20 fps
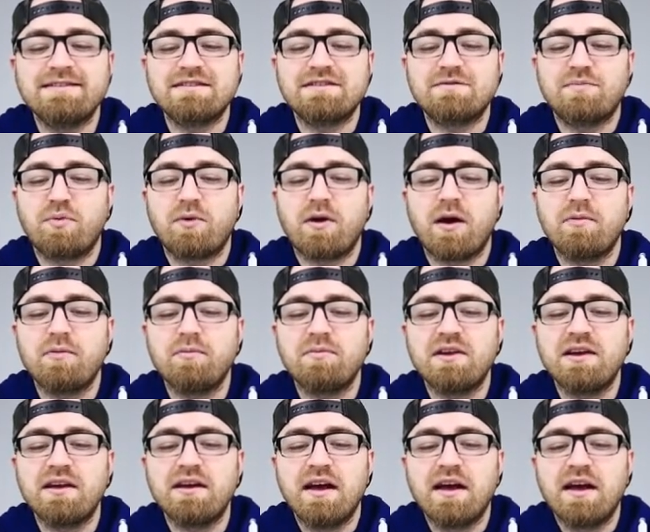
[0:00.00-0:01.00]
It's
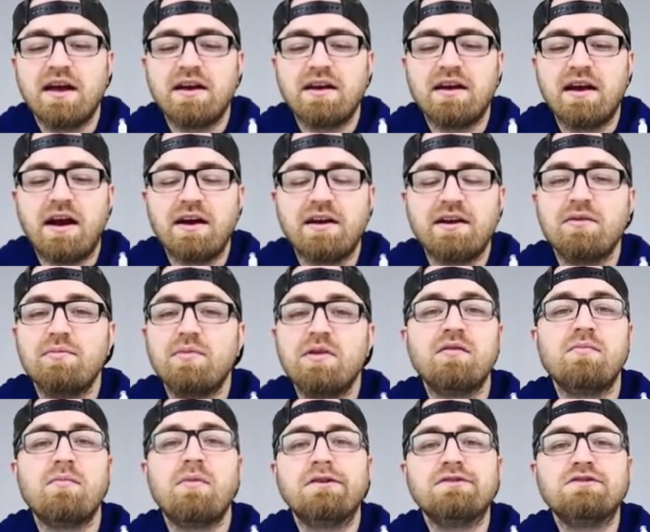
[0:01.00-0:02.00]
probably not going to be
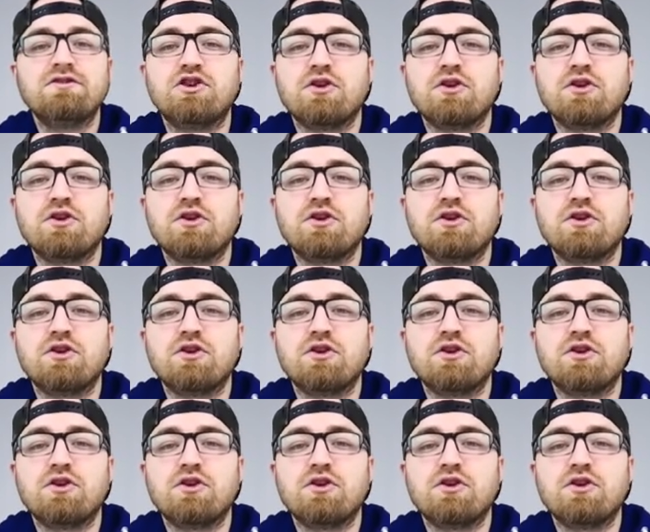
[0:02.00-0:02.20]
the most